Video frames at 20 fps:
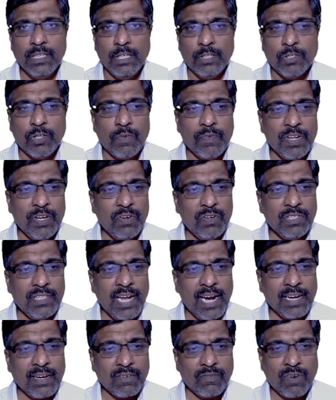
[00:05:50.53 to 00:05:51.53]
Now we know
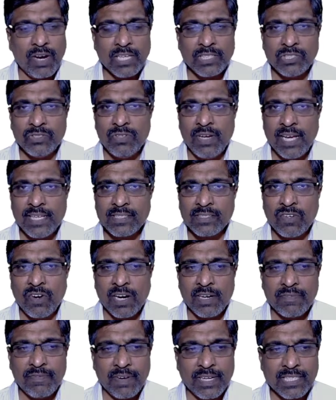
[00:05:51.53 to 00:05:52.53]
that Vasu has
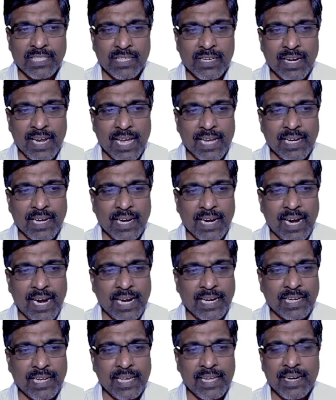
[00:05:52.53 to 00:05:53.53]
got first rank
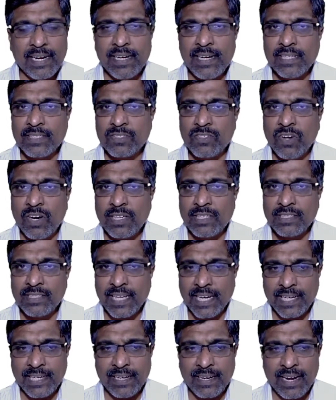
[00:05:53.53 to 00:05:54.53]
and Kiran has got
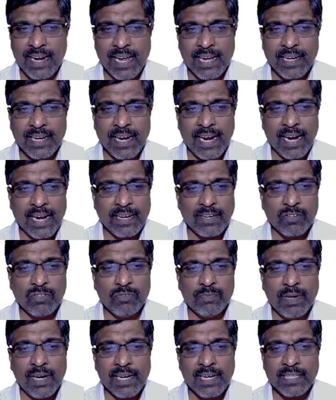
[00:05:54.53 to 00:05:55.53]
second rank and
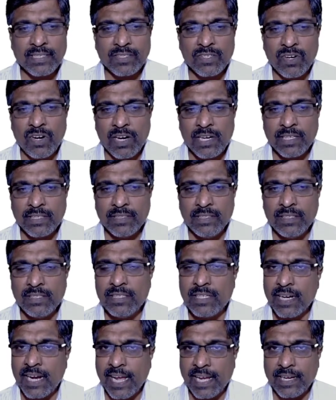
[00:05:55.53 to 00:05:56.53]
Kumar has got
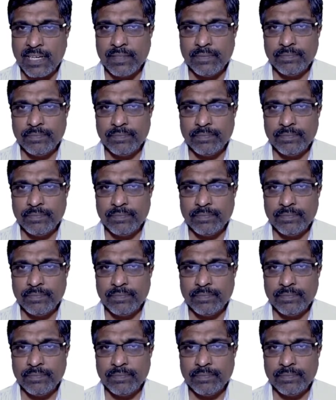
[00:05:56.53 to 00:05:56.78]
third rank.